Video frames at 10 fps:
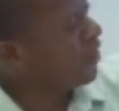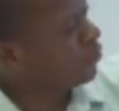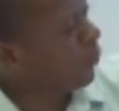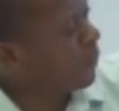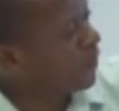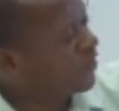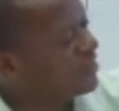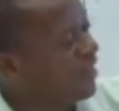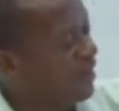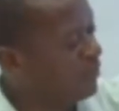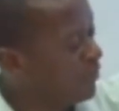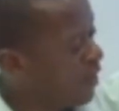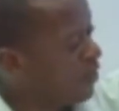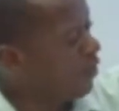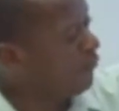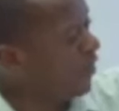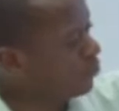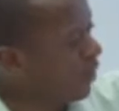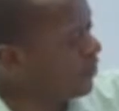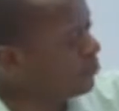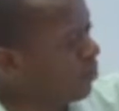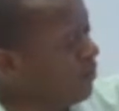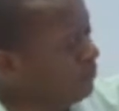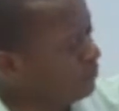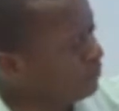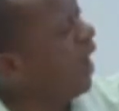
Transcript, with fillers: the two pictures here, the first one, this one,